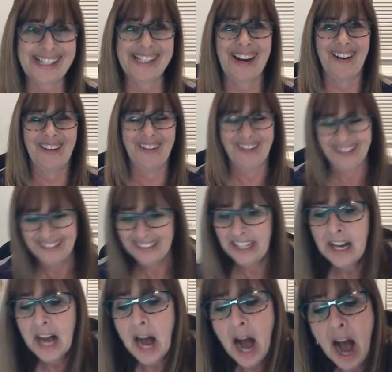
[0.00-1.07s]
So
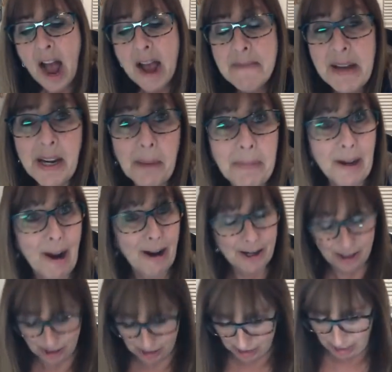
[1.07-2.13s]
I made up a
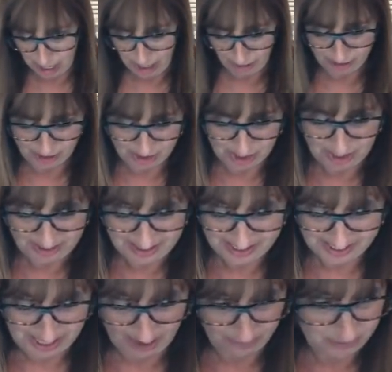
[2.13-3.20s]
card challenge
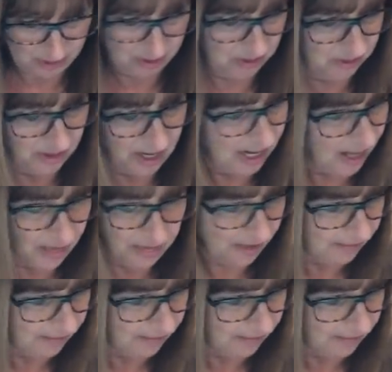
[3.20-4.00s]
this afternoon, and I